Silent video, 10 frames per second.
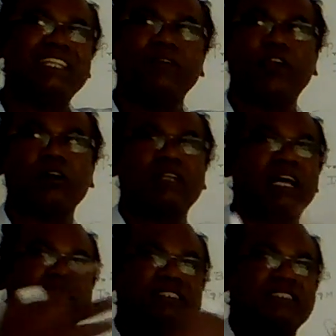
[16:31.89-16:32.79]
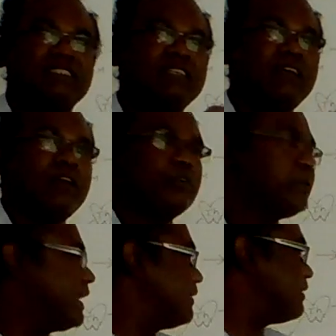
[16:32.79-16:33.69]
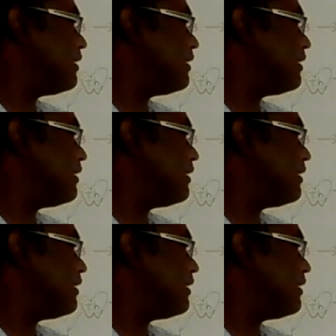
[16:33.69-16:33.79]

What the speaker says: They have locked hands together.